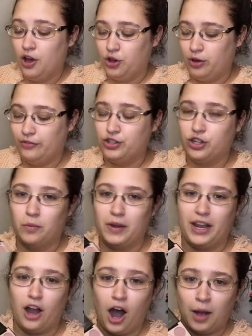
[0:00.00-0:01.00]
You have so
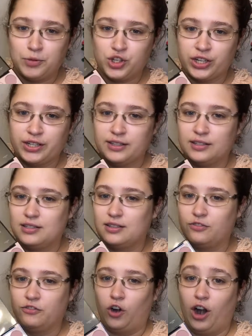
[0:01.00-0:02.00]
many options
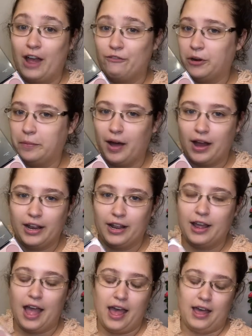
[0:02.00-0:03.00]
for
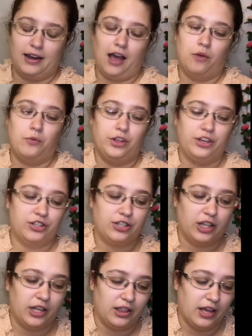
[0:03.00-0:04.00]
everybody, and I really just
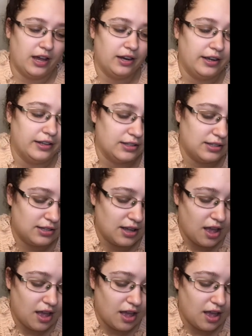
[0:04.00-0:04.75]
think that it's